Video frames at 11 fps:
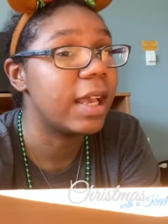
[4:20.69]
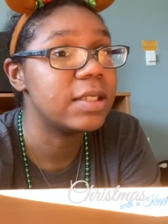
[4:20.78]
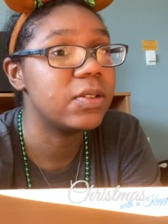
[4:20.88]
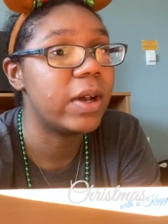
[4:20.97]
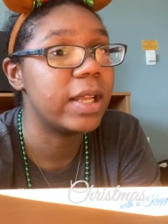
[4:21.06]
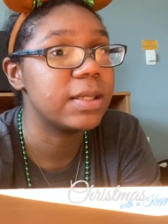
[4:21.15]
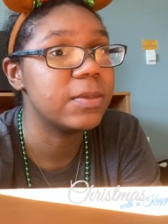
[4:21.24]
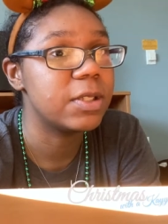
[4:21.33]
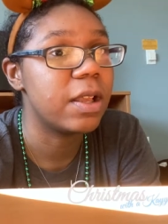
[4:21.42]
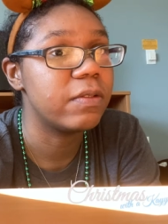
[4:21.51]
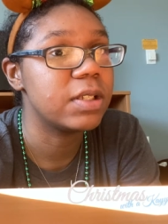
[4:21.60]
still had some
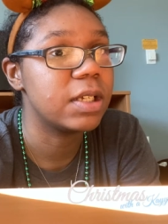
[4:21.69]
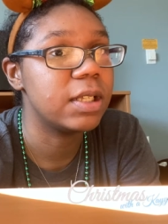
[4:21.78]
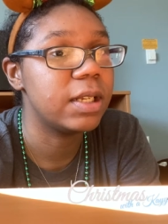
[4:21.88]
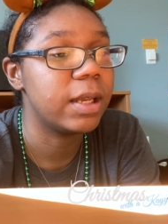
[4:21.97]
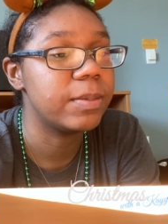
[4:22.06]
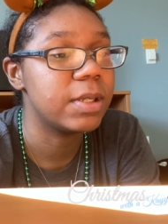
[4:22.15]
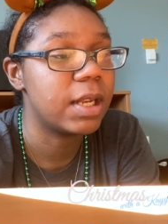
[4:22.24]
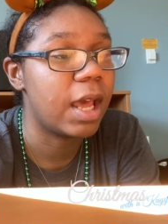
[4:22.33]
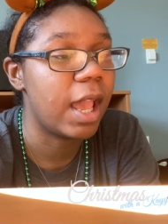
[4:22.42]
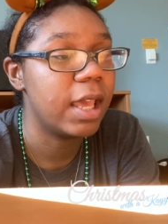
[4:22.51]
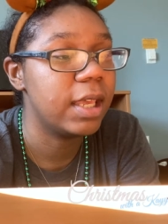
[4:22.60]
stuff to clean up
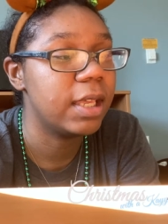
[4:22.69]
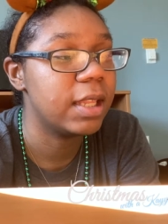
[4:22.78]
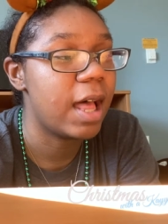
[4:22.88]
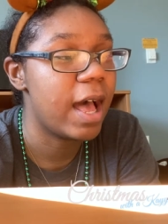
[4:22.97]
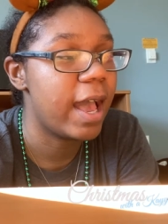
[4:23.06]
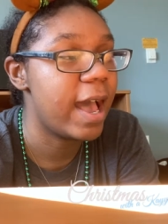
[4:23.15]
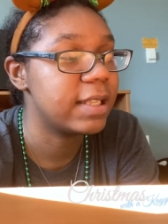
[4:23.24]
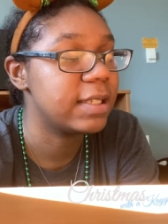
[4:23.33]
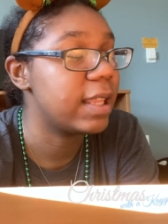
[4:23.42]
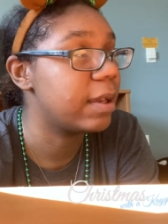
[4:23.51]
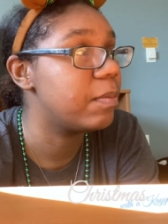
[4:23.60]
tonight. I
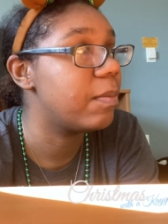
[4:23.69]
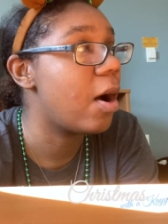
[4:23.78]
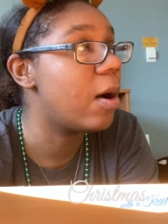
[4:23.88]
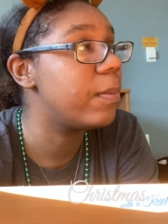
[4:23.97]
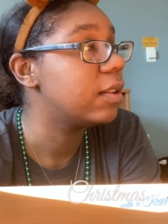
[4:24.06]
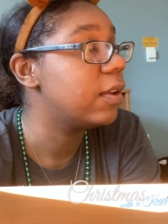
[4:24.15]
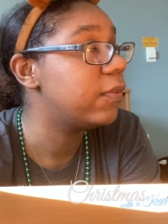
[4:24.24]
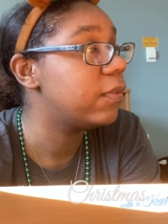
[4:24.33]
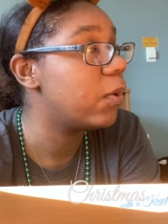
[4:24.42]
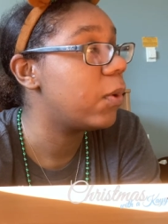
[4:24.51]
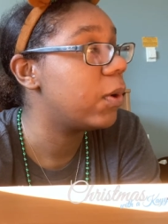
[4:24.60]
had to like mop the
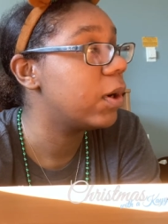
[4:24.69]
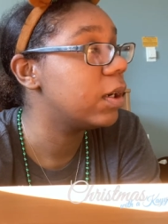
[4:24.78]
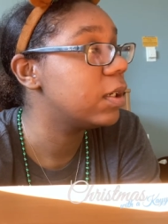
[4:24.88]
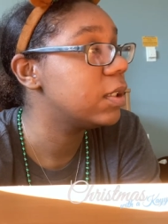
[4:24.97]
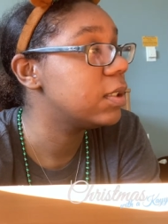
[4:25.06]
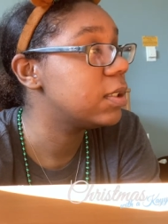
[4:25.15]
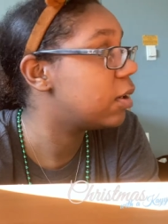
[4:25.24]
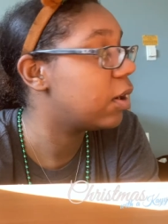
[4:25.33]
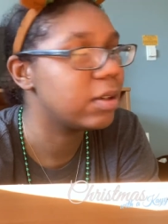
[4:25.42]
floors or